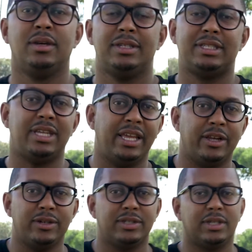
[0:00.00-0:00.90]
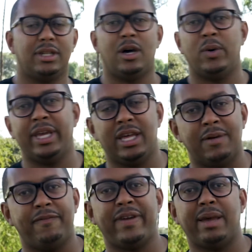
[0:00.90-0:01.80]
seniors,
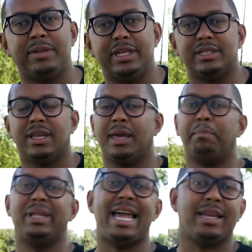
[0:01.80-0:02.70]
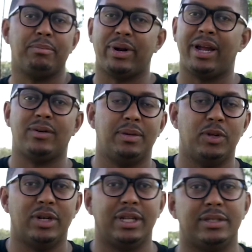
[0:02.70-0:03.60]
low-income families, and Black and brown
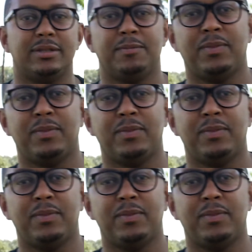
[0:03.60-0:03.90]
communities.